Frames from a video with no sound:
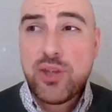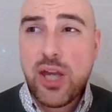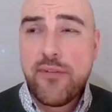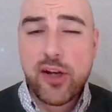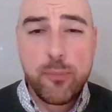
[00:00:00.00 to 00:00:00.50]

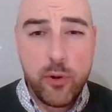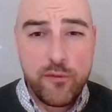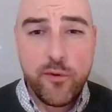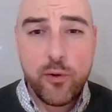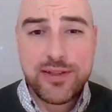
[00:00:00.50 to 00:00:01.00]
And then I put
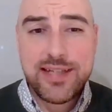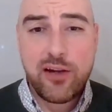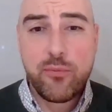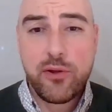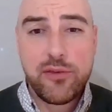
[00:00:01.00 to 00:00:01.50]
4 at
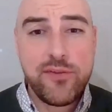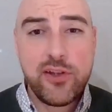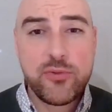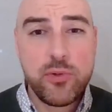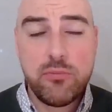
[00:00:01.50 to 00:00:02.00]
Southwell. The
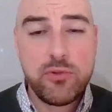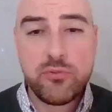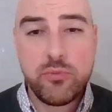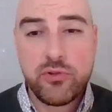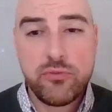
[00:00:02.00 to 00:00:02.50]
first one
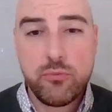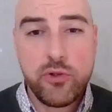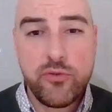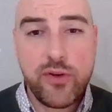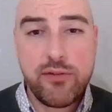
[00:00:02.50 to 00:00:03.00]

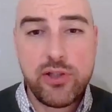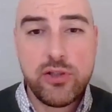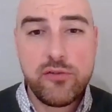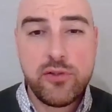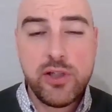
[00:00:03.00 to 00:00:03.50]
wasn't very
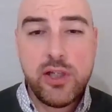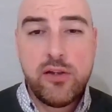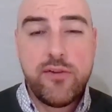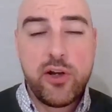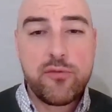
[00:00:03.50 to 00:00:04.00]
good,
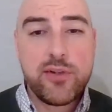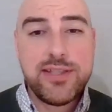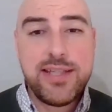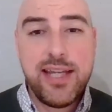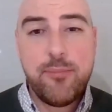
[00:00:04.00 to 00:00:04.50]
Final
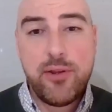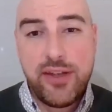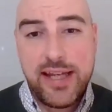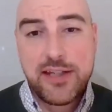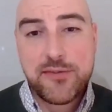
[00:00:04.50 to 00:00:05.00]
Frontier, but the
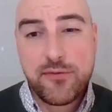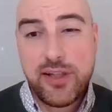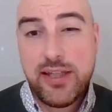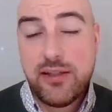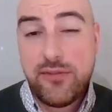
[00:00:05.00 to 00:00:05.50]
next
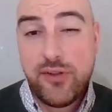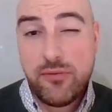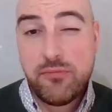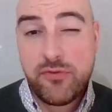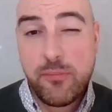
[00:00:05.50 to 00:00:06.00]

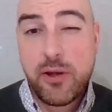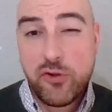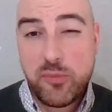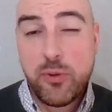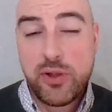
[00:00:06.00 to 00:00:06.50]
3, for
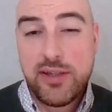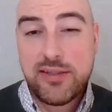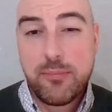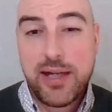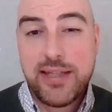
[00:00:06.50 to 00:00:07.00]
most bookies,
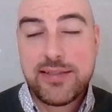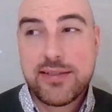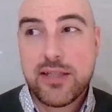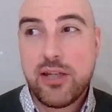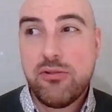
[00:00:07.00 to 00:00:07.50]
it placed.
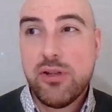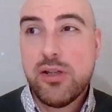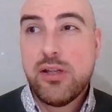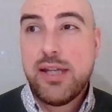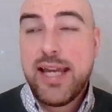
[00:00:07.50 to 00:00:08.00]
So
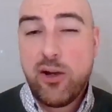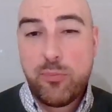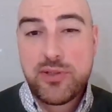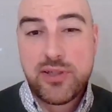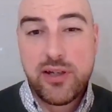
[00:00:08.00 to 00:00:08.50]
How
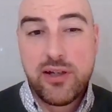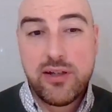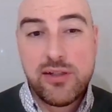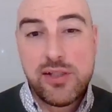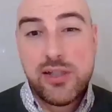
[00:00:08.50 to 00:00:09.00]

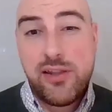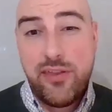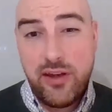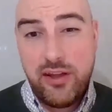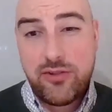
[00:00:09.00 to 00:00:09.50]
Bizarre,
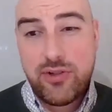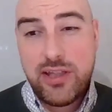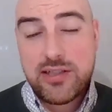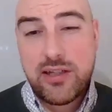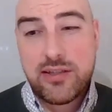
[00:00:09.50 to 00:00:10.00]

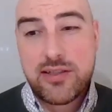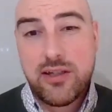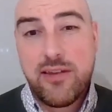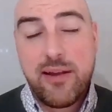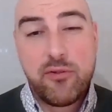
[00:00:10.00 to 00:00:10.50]
33s last
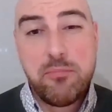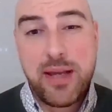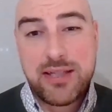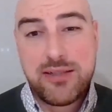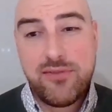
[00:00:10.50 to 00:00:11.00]
night, that was
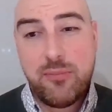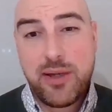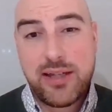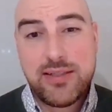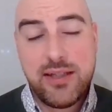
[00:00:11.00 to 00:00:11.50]
massively
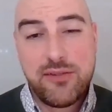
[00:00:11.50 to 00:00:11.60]
backed in.